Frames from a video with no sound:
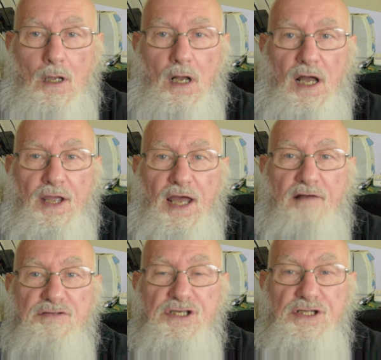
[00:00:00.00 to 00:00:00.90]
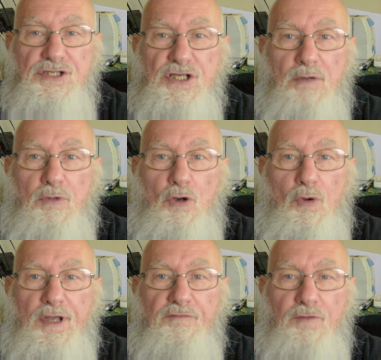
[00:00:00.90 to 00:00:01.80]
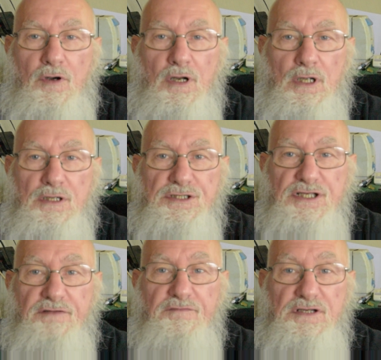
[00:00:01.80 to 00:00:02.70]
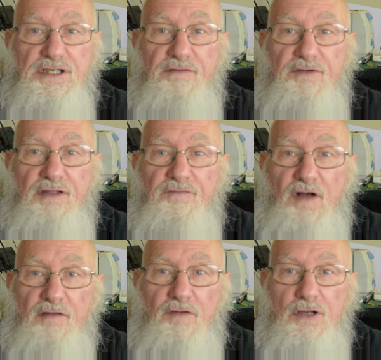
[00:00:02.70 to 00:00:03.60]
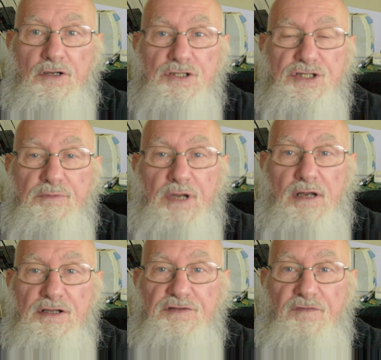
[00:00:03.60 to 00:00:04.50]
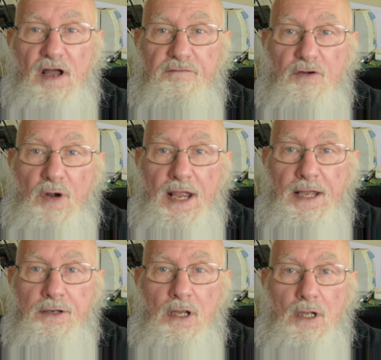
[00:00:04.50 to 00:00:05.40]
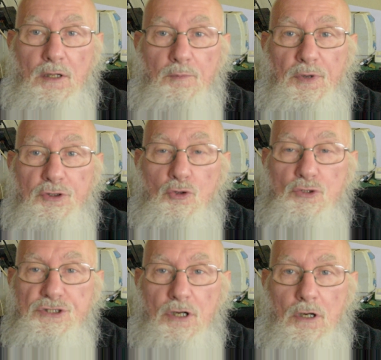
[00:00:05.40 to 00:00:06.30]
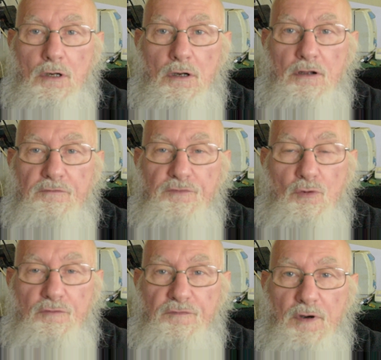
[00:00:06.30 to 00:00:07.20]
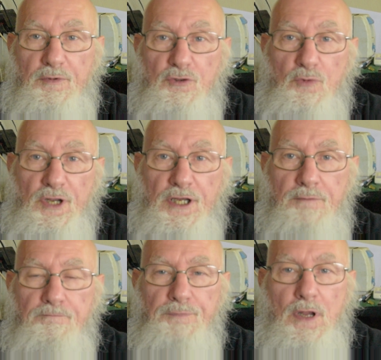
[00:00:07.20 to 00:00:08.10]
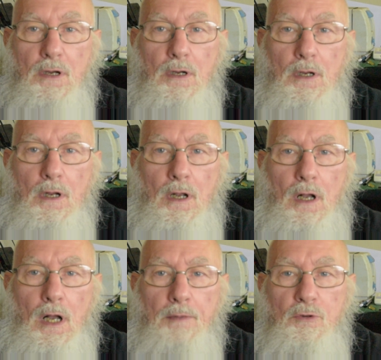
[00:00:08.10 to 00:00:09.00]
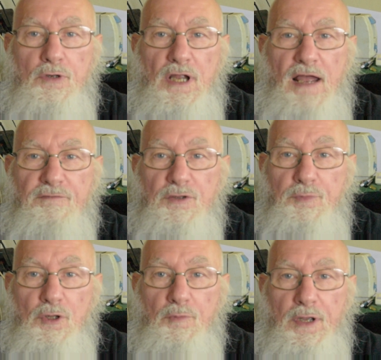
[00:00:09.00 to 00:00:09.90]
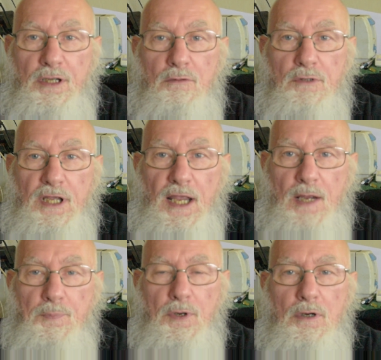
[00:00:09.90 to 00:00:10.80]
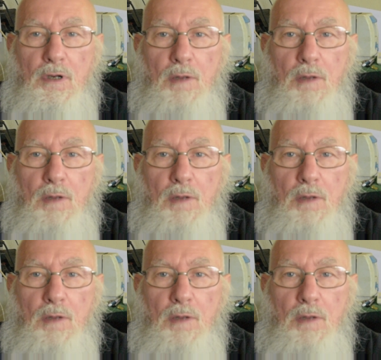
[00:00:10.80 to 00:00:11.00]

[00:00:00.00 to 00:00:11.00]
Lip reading: I have seen some going for $7,500, some down as $5,000, but those are few and far between. I'm going to have to build my own camper.